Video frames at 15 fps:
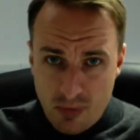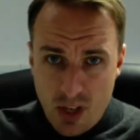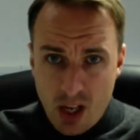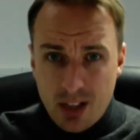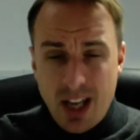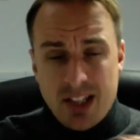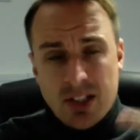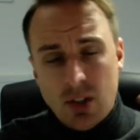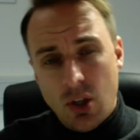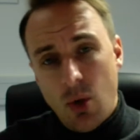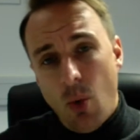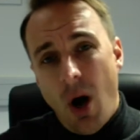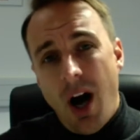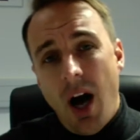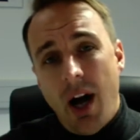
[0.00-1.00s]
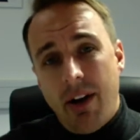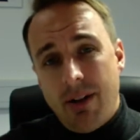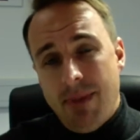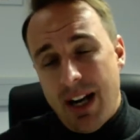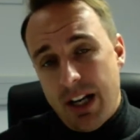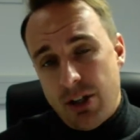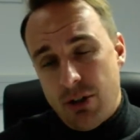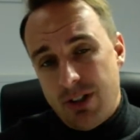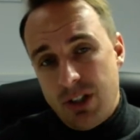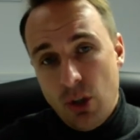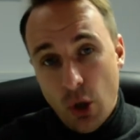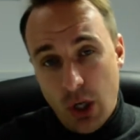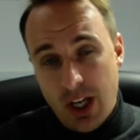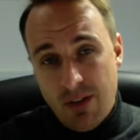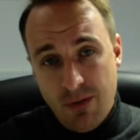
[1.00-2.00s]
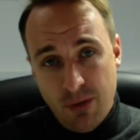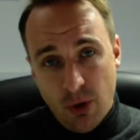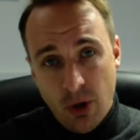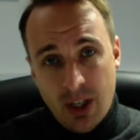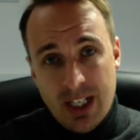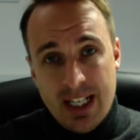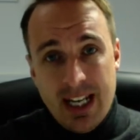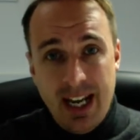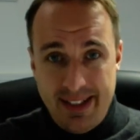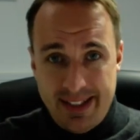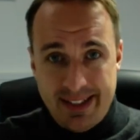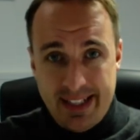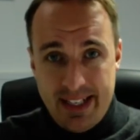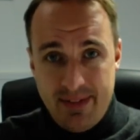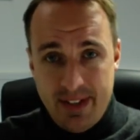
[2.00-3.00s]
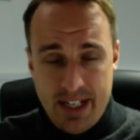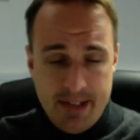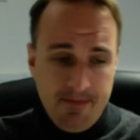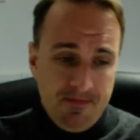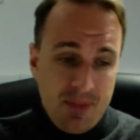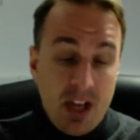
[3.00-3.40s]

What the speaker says: let's look at what a hiring manager is looking for in a CV.